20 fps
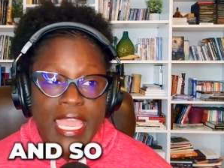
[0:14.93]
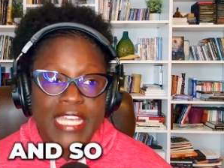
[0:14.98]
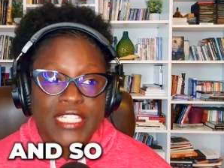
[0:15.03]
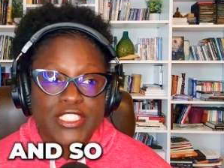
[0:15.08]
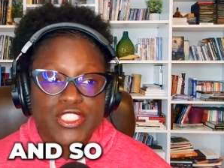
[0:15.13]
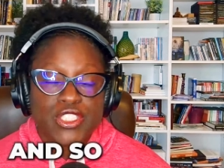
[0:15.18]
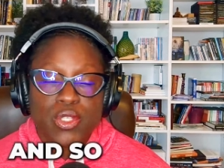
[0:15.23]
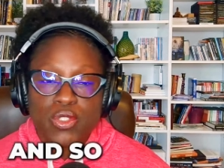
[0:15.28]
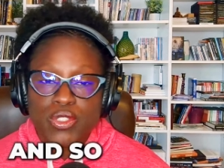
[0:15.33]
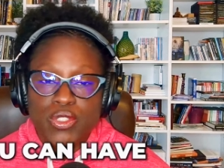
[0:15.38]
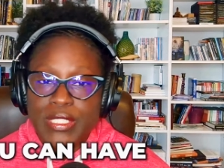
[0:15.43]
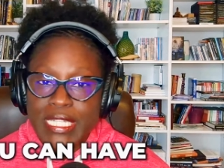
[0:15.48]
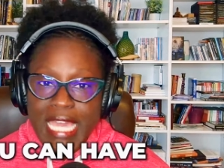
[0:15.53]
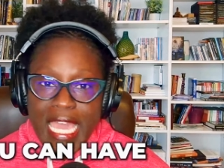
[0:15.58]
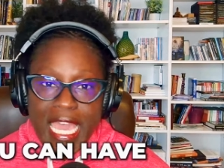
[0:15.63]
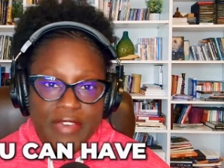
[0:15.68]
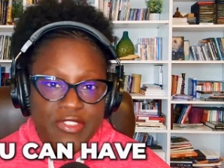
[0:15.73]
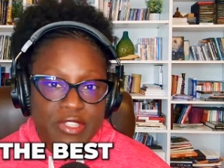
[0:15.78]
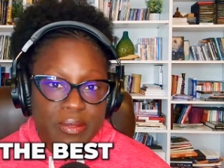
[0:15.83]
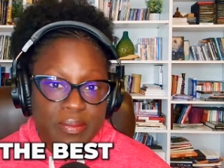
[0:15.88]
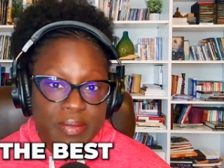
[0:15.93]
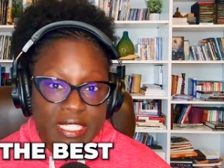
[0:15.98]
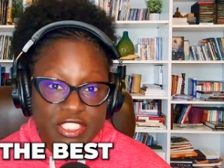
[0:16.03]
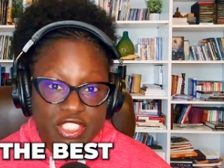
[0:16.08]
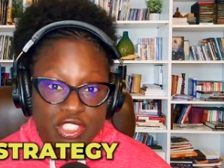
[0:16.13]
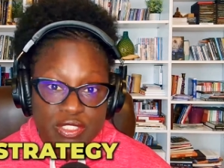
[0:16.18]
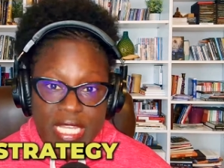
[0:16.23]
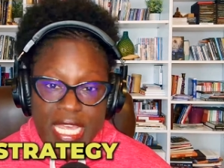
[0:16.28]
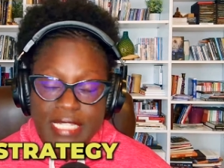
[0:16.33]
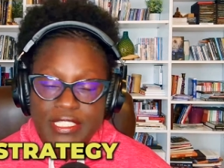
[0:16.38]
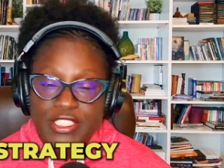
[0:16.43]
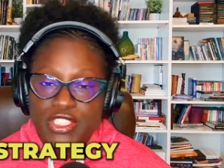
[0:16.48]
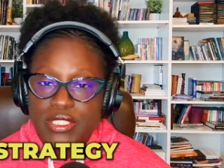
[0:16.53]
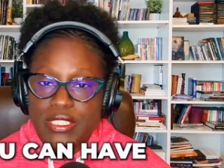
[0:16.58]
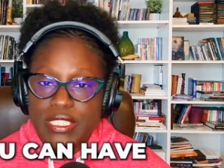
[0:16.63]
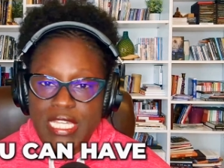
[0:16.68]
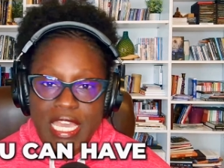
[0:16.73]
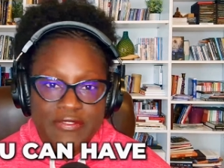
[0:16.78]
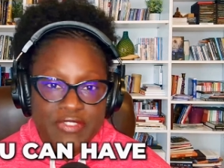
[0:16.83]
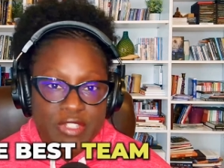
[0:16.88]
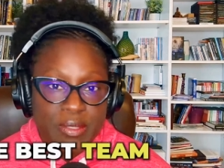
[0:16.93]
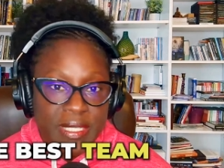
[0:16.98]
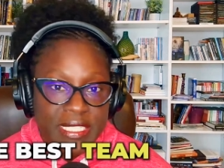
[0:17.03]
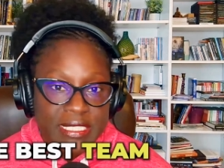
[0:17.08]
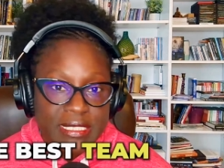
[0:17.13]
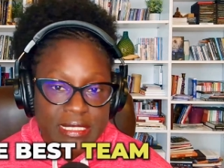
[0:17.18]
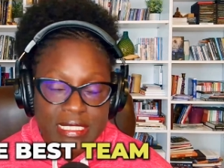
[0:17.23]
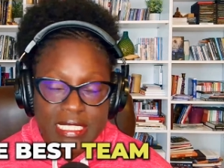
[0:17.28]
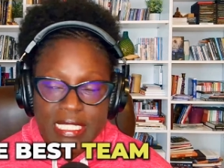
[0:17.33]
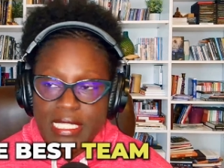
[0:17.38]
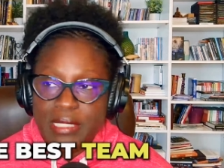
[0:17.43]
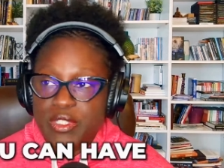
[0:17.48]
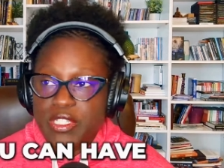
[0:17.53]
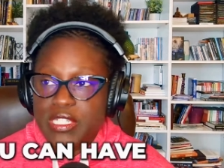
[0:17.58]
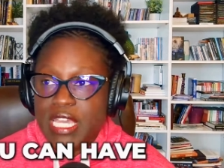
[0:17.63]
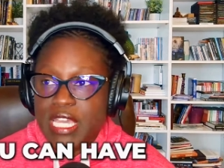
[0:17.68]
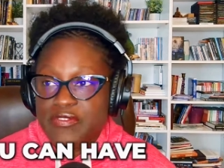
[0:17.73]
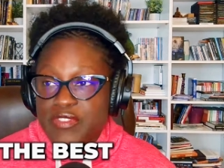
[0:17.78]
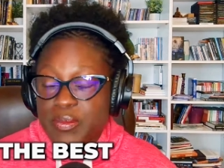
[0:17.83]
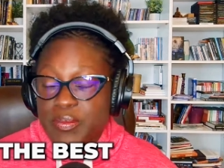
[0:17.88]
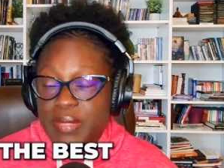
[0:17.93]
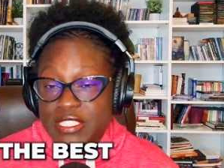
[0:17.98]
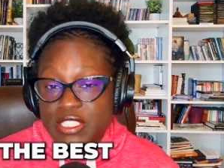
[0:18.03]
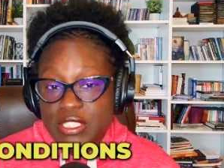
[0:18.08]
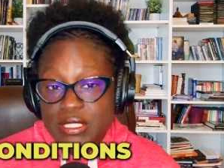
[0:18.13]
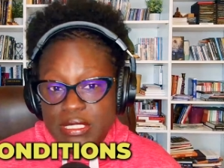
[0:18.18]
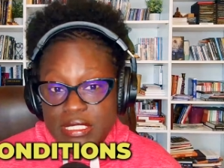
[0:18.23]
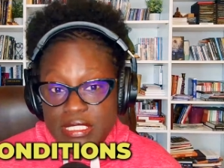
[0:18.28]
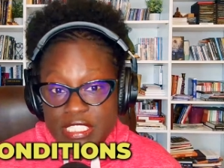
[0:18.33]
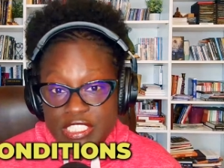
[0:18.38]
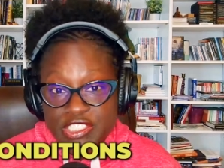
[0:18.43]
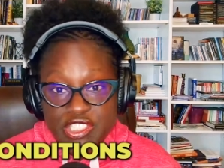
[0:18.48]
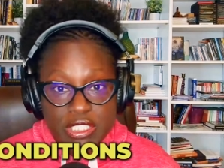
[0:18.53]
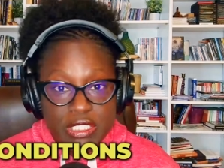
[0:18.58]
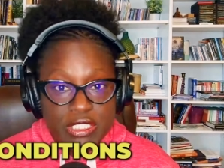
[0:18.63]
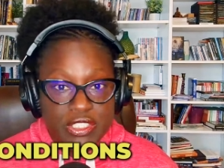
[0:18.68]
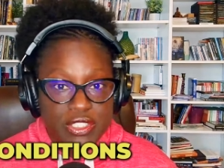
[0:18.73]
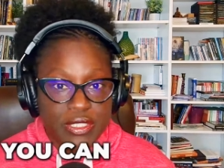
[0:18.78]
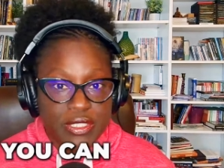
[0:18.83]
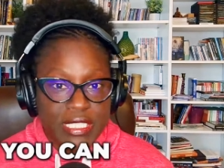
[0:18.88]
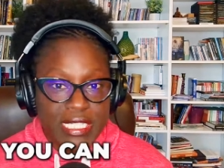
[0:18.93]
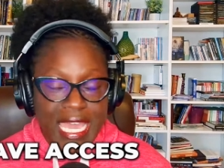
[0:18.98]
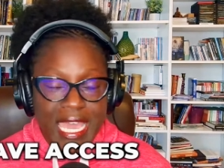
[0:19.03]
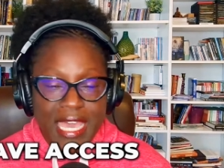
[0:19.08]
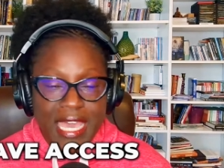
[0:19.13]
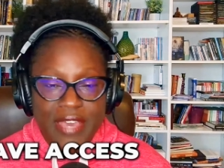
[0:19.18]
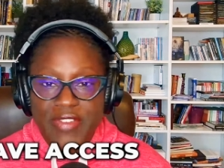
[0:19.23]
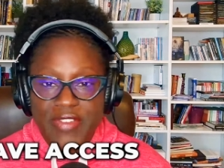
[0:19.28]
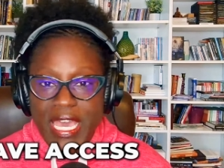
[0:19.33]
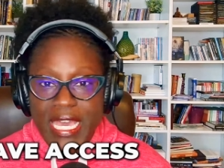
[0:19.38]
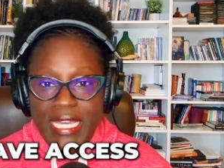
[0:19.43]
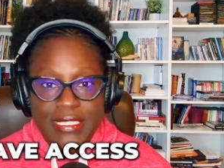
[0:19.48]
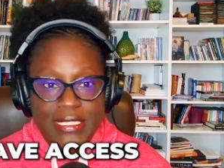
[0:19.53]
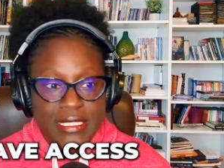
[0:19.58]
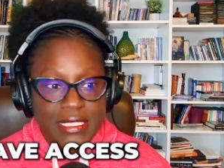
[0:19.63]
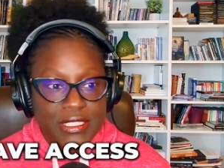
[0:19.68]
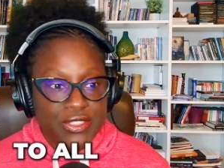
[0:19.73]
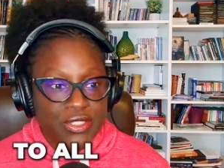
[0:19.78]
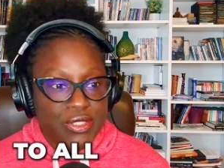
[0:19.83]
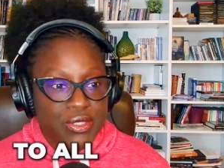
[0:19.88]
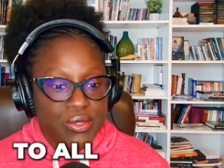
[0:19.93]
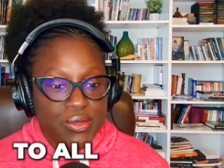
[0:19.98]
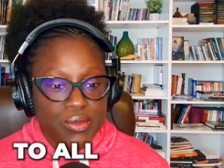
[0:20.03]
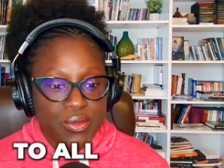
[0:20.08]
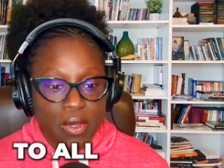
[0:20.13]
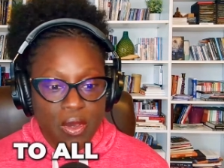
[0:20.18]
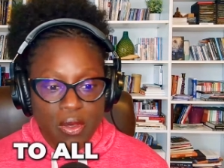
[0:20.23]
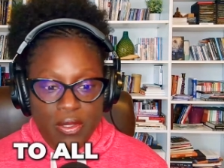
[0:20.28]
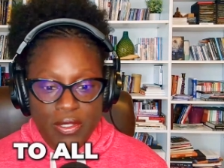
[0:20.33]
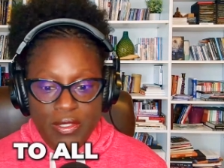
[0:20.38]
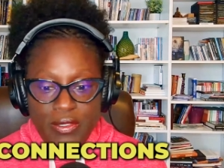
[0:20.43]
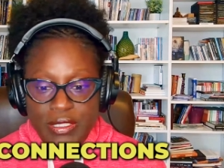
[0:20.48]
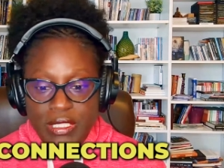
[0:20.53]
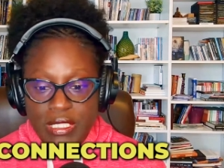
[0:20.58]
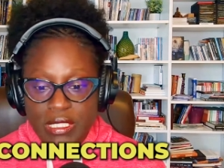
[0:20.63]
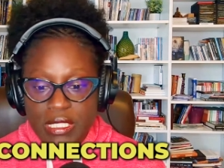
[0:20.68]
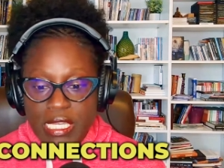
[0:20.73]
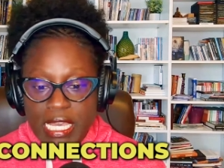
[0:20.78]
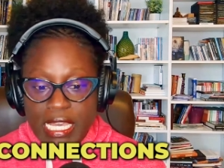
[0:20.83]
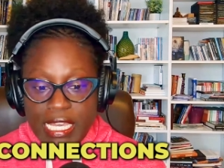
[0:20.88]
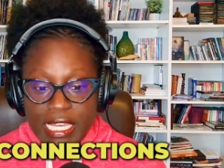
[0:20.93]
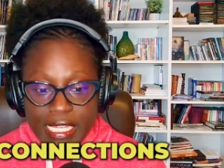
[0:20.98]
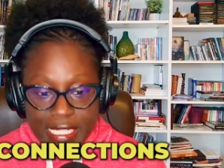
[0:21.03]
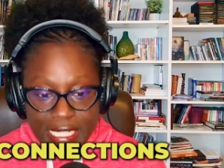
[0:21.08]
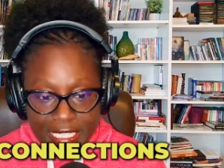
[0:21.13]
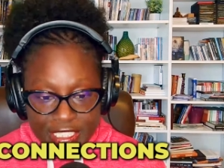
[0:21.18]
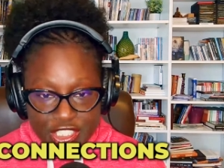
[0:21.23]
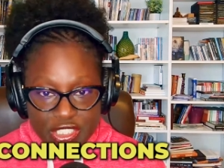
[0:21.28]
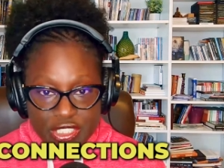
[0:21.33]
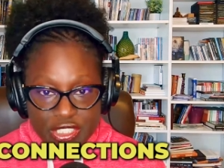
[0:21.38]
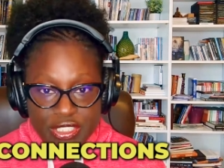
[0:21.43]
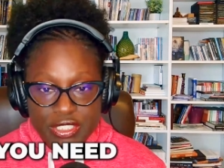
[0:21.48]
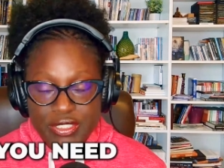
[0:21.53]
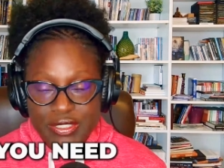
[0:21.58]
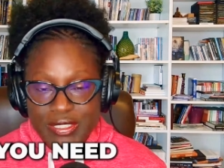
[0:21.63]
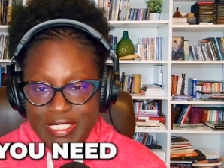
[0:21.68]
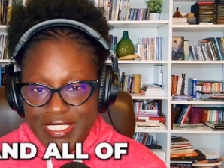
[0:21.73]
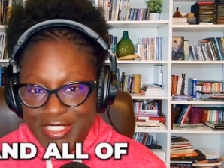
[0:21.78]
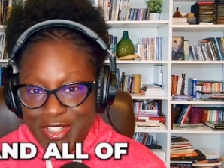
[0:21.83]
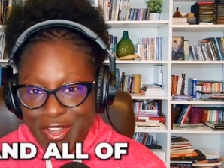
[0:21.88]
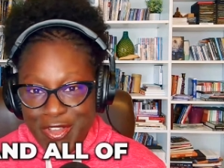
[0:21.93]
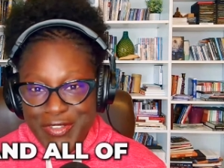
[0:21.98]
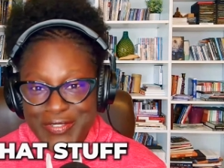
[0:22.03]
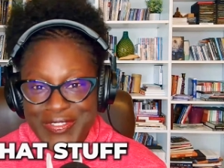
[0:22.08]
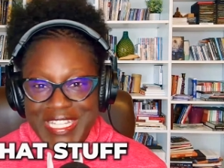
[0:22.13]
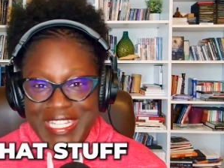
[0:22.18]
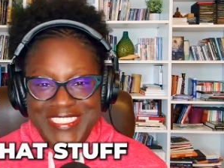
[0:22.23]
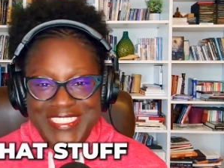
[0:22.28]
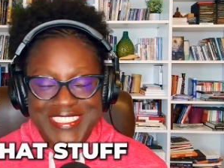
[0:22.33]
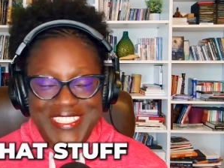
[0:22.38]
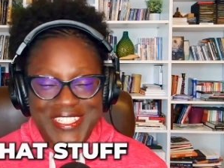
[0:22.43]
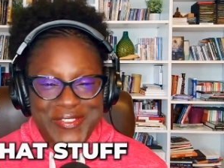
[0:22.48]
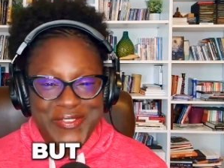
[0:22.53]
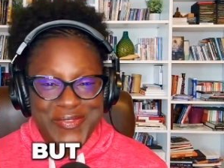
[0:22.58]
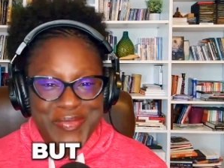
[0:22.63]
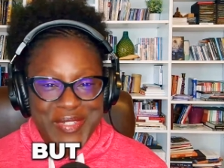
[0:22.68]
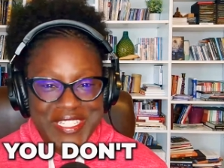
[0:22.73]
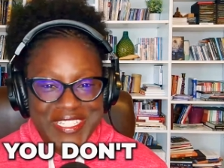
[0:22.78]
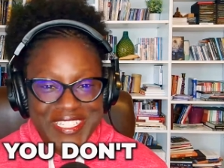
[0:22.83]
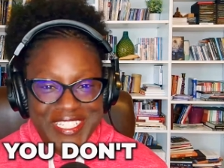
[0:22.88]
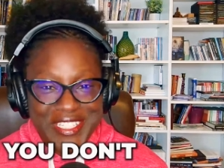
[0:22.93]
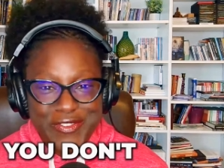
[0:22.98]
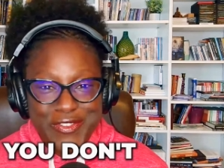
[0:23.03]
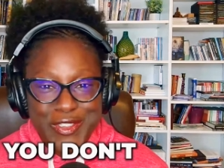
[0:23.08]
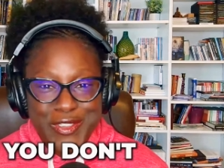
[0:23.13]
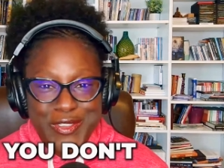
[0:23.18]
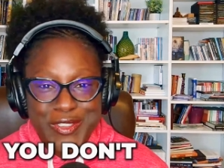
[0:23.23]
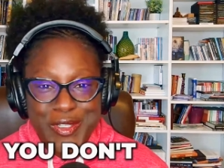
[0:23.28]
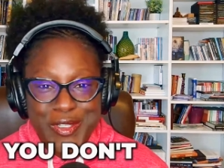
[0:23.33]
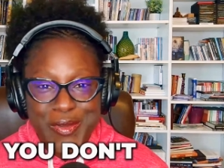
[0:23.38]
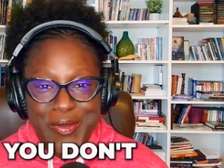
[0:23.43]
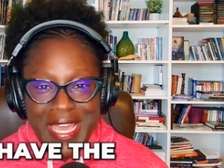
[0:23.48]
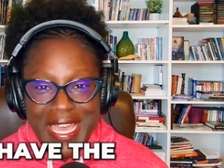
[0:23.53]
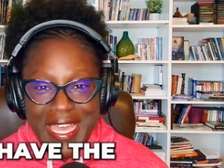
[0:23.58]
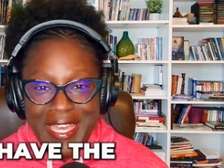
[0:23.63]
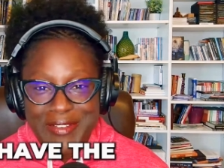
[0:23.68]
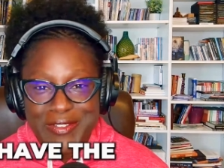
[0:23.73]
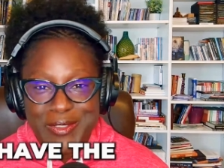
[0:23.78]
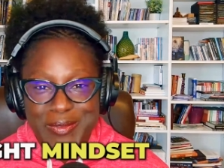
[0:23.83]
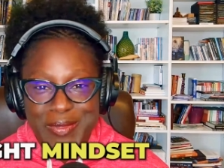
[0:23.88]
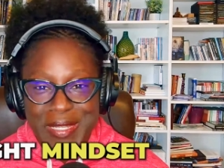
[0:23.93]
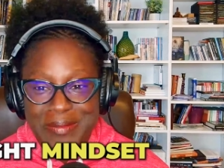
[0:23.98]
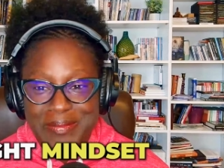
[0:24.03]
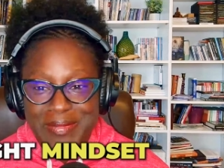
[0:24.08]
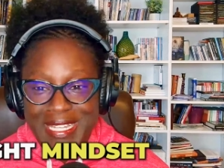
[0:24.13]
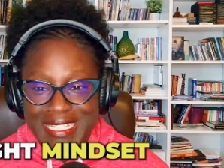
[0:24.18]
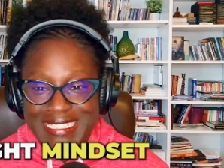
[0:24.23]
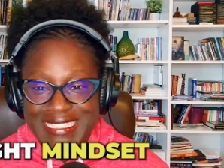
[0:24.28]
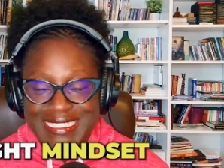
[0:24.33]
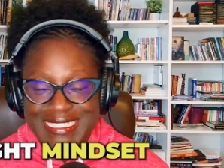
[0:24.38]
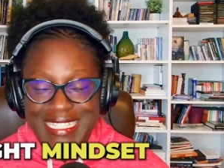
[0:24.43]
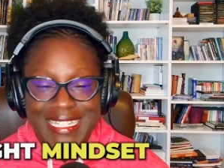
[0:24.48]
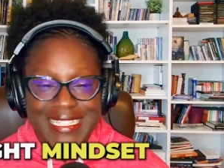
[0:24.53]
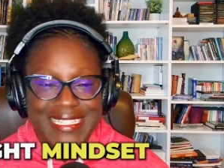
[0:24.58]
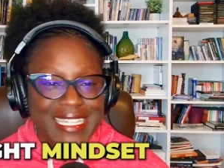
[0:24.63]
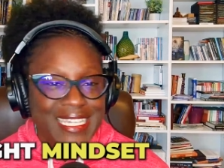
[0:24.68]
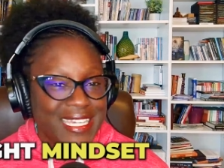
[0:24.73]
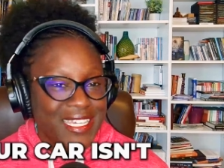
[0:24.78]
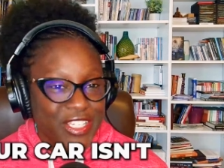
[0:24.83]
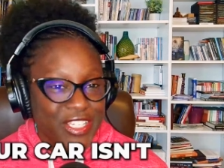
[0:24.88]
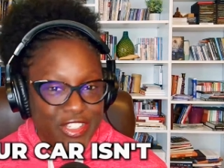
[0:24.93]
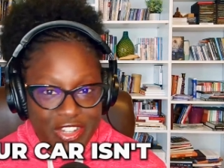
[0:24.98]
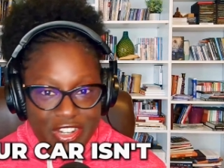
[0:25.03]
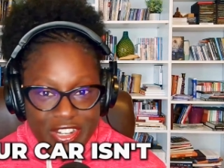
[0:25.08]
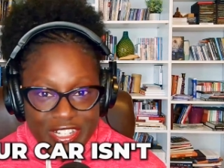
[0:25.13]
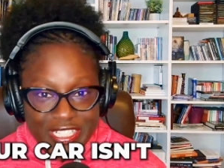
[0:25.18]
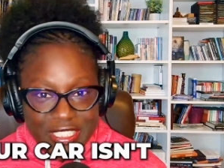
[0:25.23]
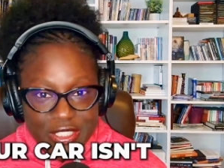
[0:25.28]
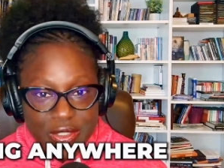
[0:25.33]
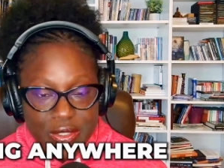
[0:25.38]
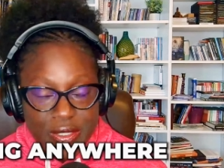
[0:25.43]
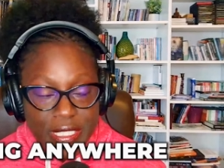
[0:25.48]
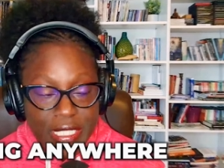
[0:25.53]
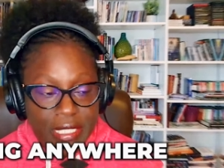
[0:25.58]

And so you can have the best strategy, you can have the best team, you can have the best conditions, you can have access to all the connections you need and all of that stuff. But if you don't have the right mindset, your car isn't going